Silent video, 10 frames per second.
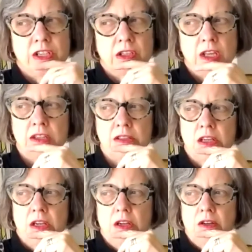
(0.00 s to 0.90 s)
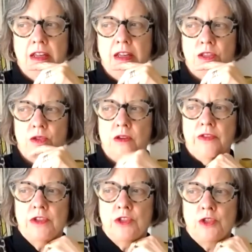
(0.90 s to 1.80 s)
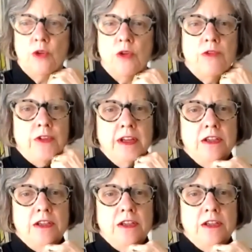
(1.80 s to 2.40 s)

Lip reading: That it's sort of a soulful